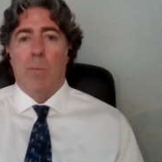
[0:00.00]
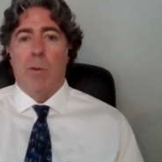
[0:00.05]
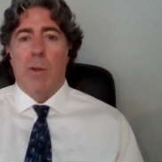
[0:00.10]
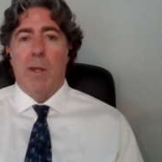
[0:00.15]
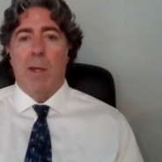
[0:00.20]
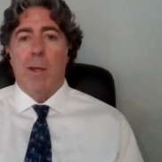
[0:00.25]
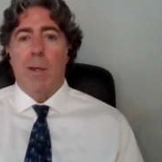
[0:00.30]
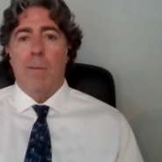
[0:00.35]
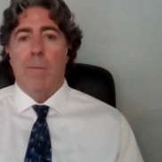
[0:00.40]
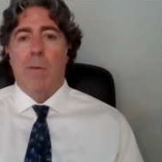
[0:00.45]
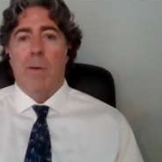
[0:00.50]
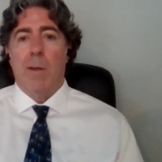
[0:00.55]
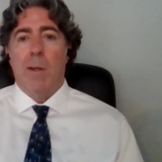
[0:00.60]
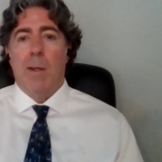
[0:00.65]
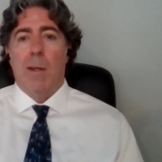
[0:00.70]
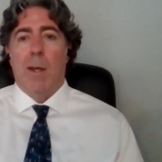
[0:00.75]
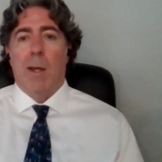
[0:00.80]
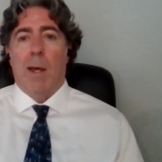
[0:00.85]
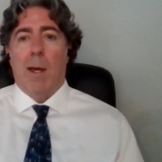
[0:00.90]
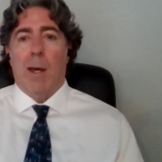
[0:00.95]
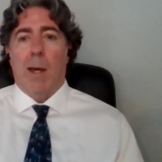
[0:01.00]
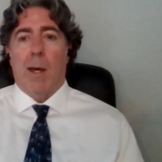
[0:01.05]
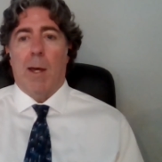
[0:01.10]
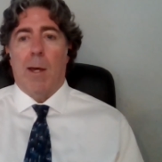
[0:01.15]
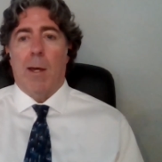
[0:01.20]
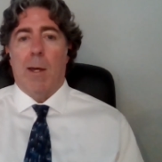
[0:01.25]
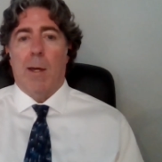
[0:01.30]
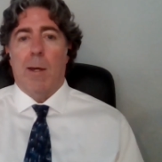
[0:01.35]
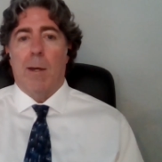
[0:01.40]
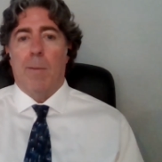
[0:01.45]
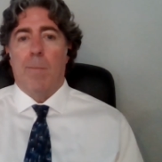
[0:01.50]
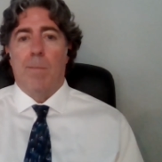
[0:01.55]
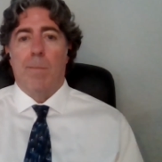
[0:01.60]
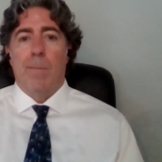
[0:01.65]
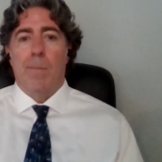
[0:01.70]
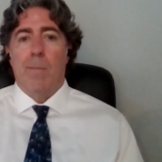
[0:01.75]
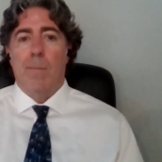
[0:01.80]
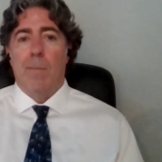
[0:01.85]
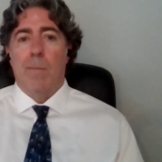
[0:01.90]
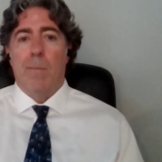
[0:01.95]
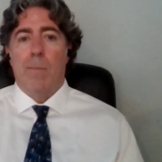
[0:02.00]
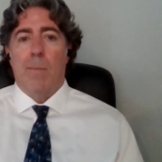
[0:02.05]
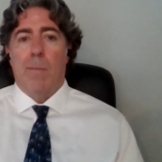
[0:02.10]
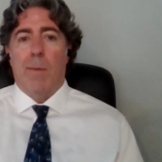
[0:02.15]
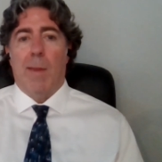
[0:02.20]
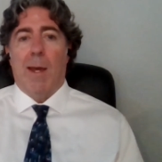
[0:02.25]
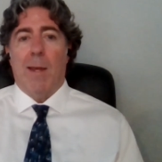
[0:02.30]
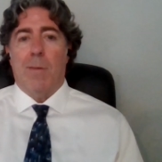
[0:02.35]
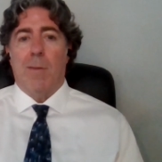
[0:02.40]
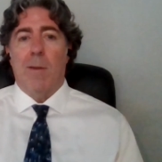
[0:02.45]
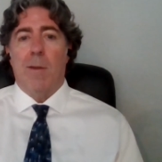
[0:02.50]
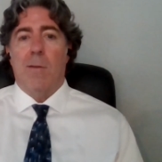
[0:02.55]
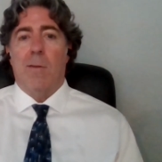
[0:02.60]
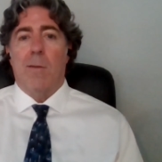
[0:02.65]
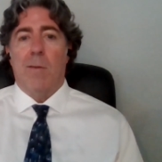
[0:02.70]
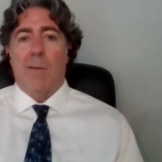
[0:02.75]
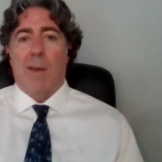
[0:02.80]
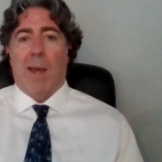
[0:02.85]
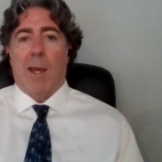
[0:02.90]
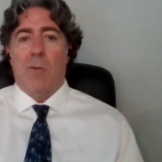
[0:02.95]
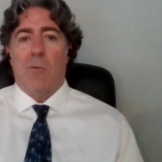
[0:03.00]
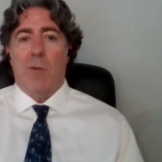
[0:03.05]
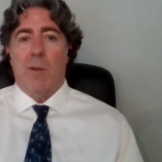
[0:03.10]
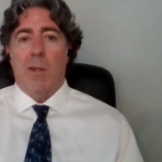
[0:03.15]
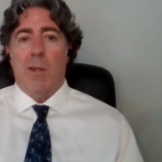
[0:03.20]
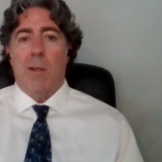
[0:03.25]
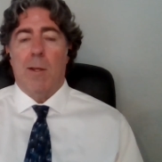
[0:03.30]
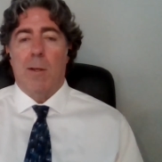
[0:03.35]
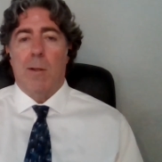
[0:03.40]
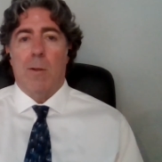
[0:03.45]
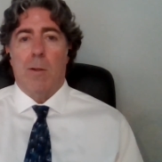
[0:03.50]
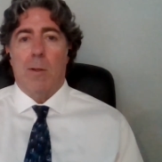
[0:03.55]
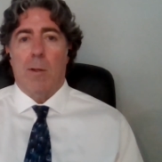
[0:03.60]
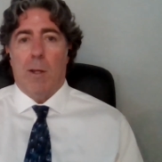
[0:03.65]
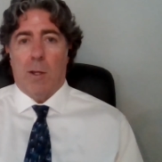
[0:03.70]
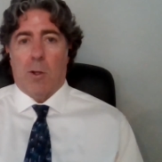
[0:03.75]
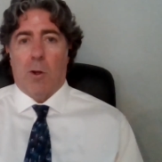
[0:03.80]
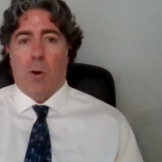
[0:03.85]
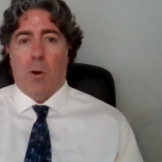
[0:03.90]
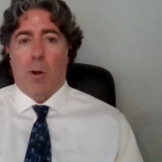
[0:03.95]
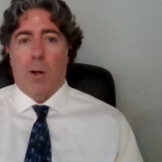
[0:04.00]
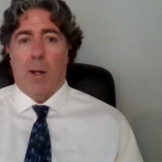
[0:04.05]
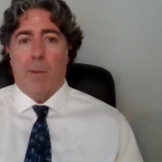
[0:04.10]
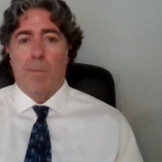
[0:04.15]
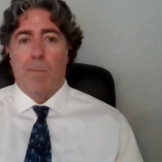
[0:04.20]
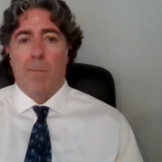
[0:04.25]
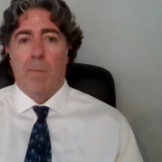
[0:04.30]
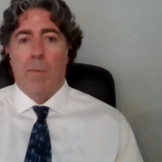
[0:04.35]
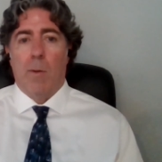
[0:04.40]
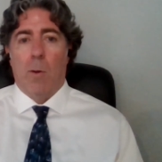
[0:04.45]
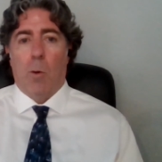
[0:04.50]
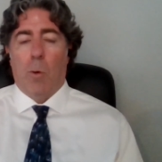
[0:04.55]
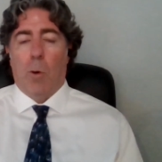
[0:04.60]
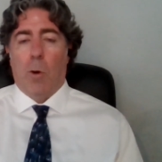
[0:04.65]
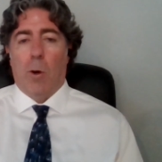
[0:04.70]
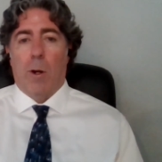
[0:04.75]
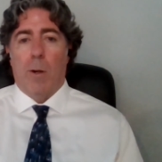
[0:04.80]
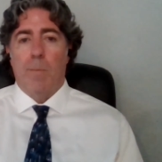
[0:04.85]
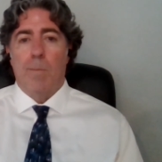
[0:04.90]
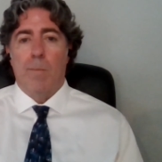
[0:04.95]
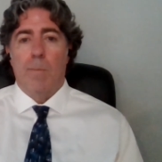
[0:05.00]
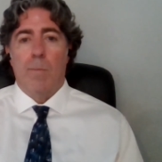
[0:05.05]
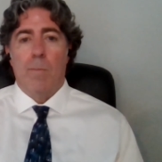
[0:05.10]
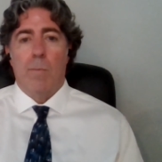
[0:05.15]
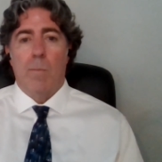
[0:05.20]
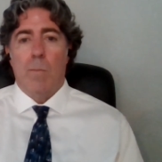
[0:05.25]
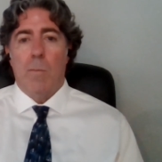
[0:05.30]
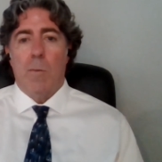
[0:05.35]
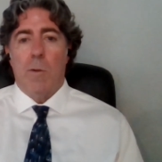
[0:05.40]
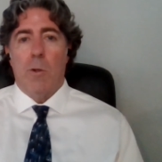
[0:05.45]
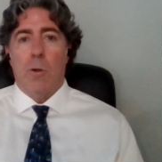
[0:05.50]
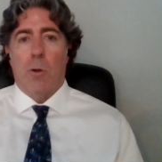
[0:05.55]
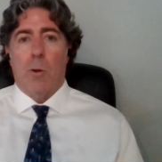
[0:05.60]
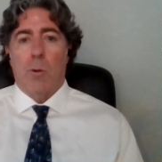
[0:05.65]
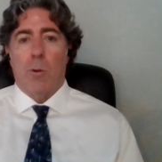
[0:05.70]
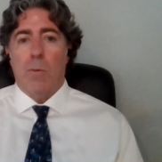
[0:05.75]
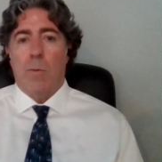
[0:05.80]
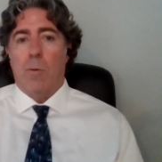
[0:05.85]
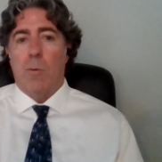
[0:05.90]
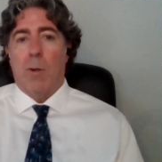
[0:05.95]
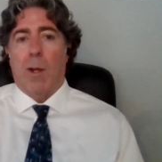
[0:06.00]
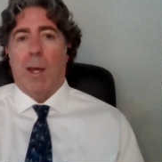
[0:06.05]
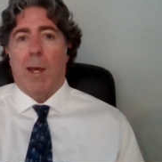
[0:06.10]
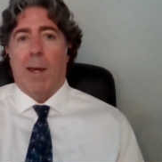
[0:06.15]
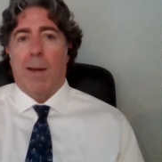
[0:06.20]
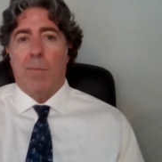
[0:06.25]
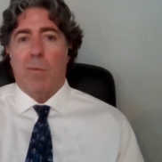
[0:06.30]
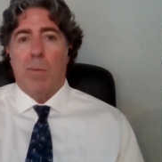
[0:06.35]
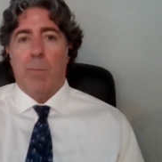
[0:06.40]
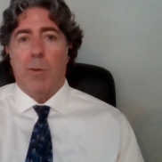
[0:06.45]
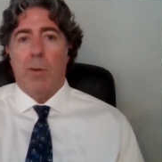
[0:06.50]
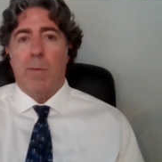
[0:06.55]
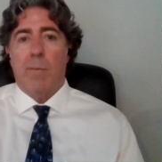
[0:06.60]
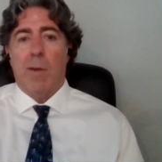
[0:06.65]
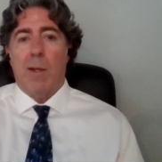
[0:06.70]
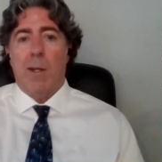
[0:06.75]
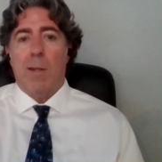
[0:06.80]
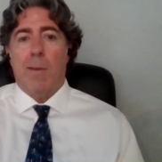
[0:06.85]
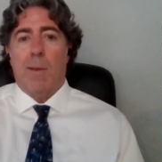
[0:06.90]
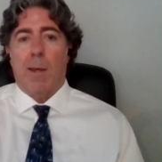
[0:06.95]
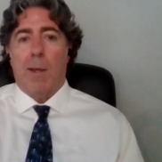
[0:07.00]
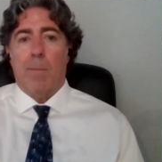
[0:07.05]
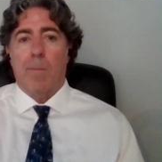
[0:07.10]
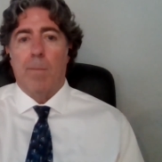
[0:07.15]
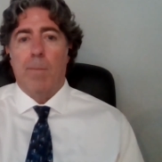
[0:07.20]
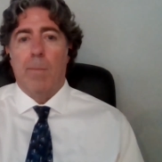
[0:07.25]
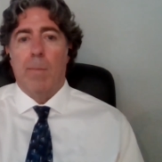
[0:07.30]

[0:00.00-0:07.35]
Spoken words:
Believe that this is actually occurring. Or you do not have to believe anything.